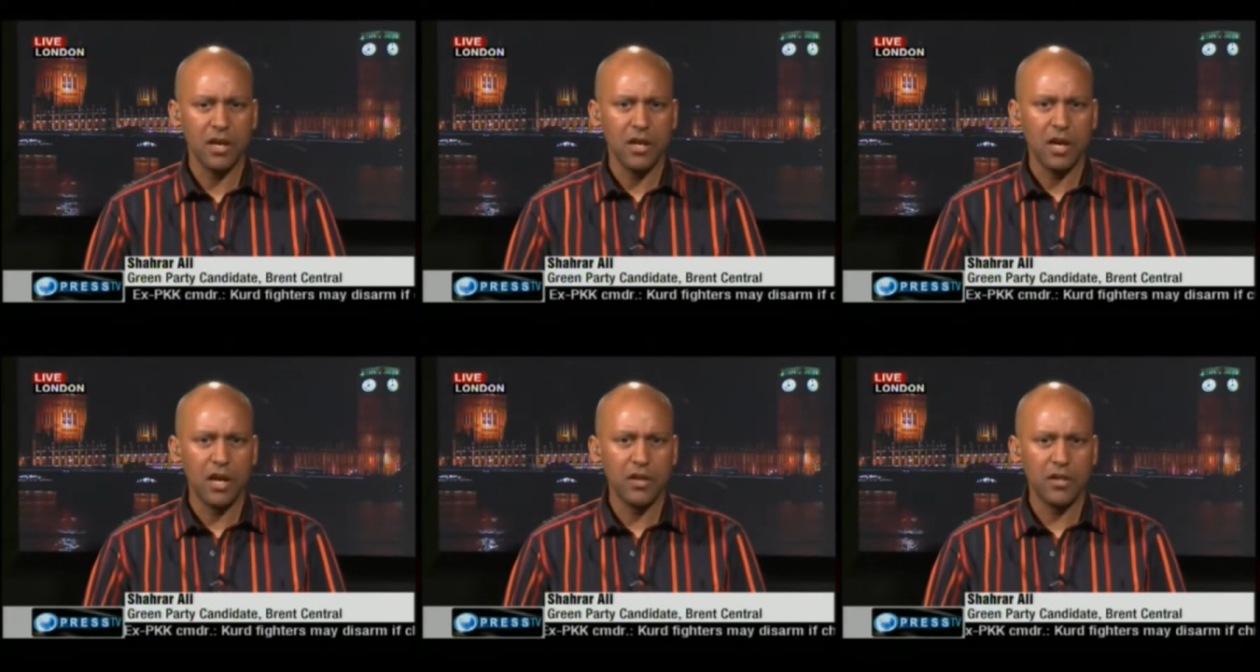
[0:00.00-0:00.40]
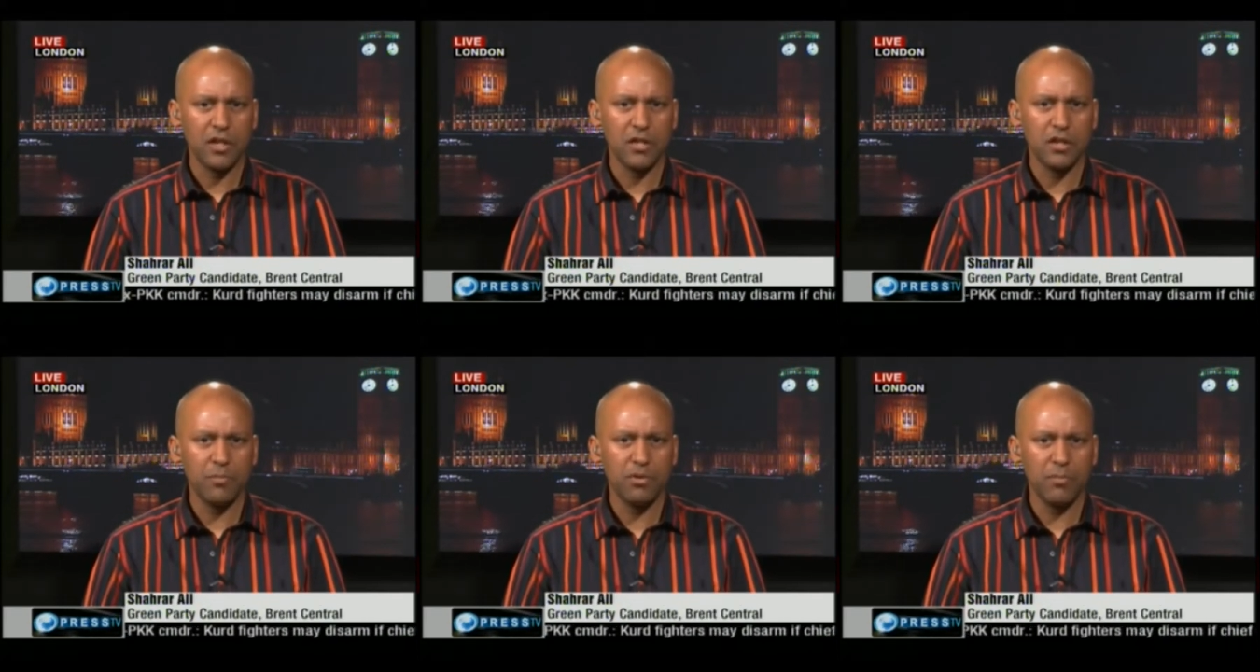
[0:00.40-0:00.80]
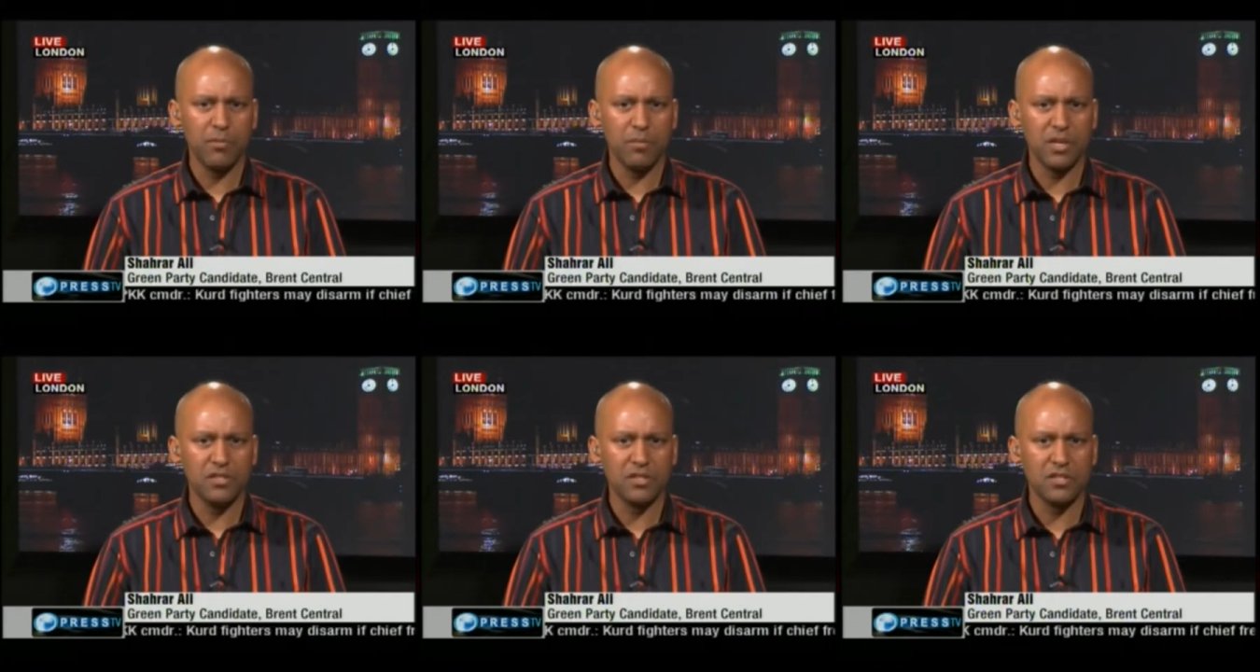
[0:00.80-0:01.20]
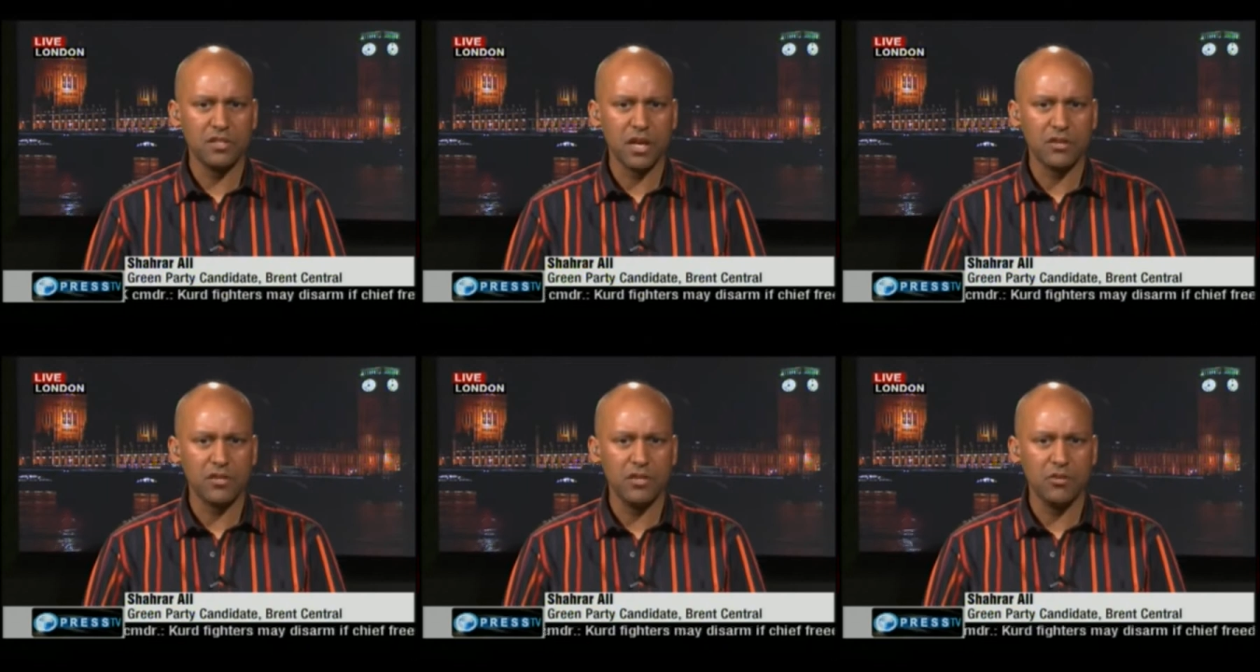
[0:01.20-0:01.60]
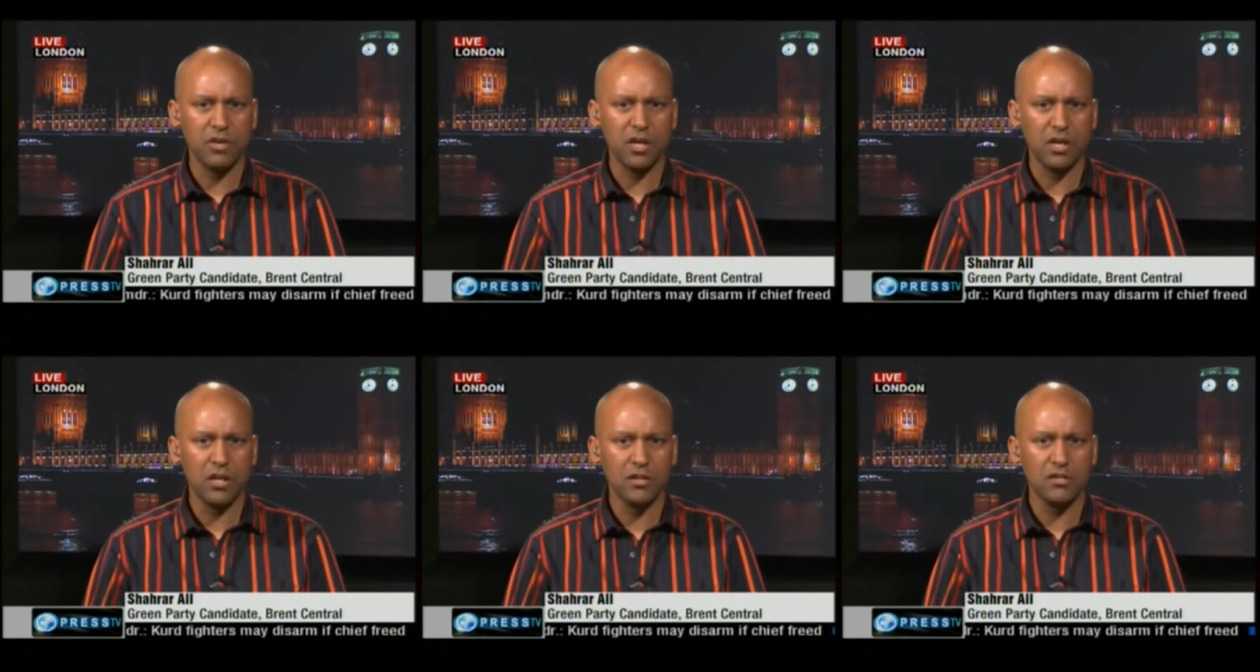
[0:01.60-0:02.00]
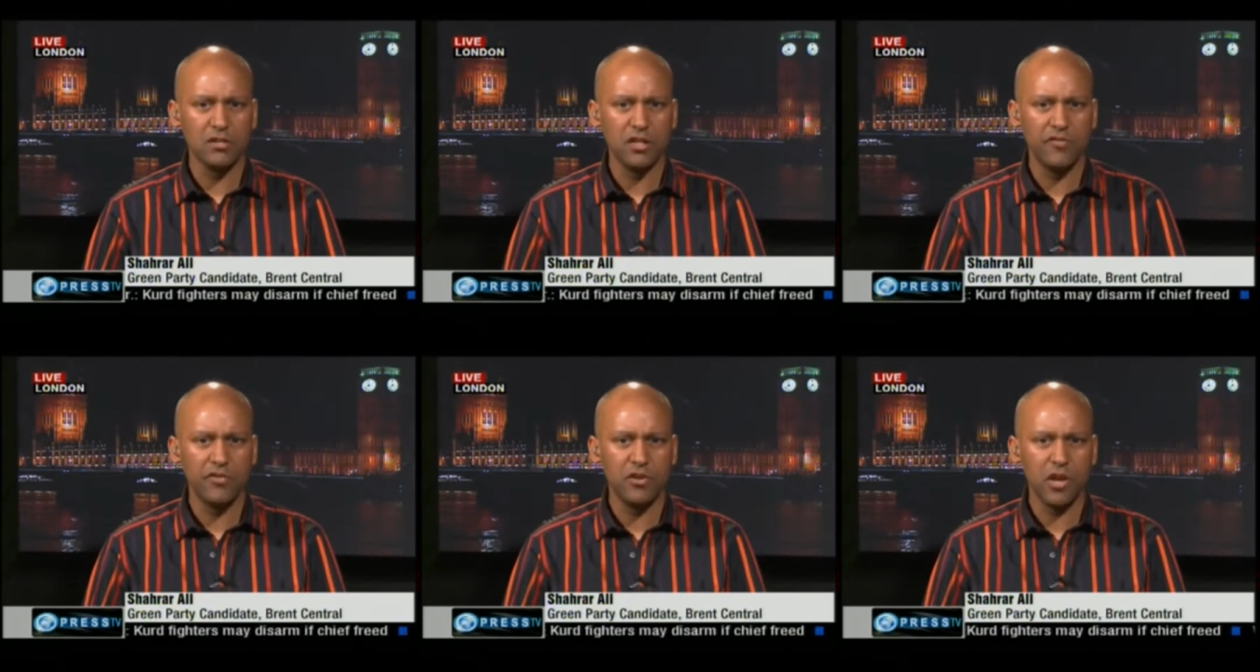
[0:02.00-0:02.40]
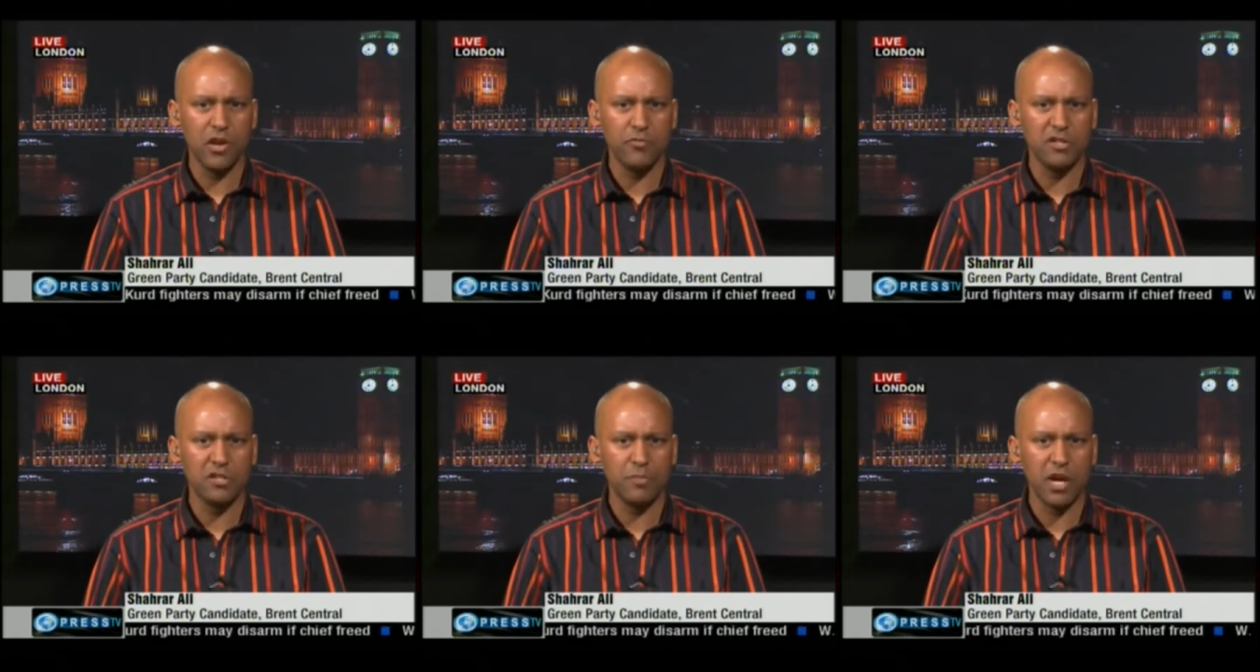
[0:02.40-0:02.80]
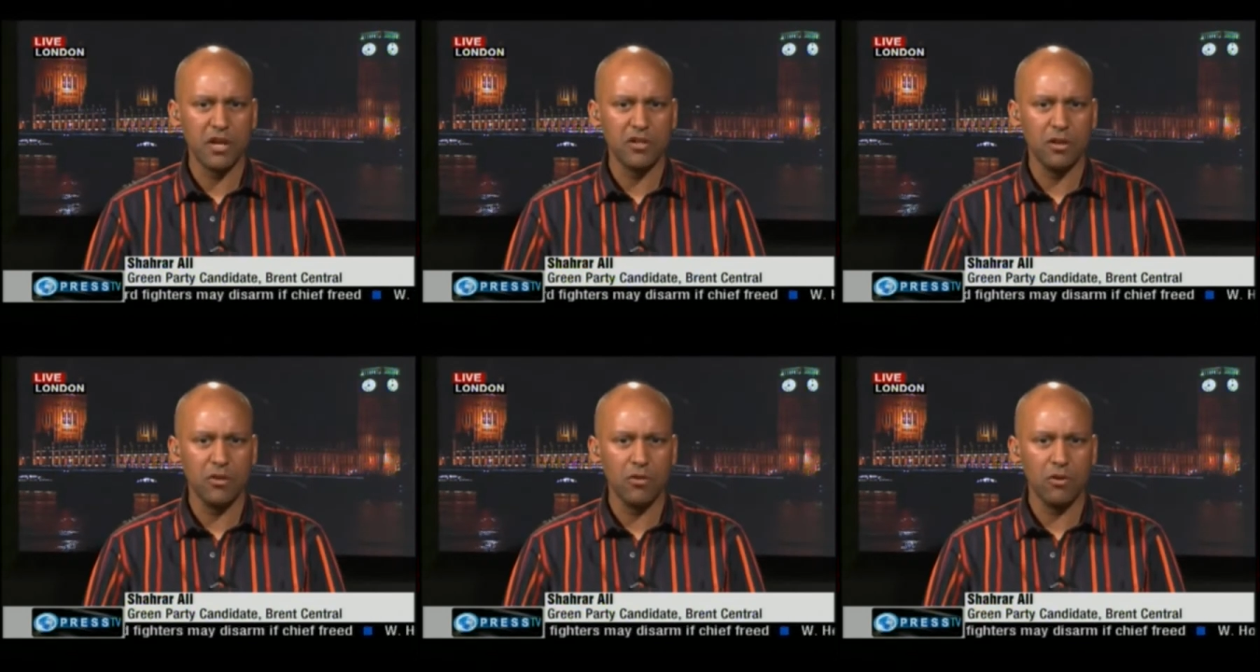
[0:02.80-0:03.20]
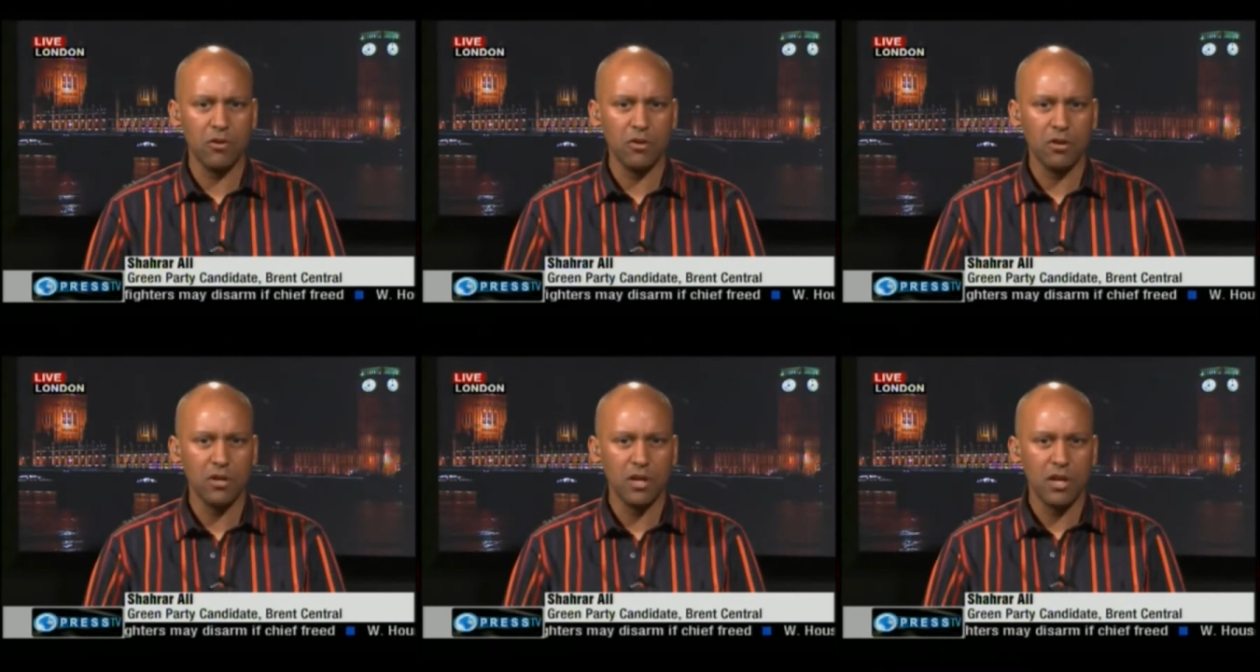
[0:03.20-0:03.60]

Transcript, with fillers: Uh, the, the problem is, is that you can't, if you don't respect the law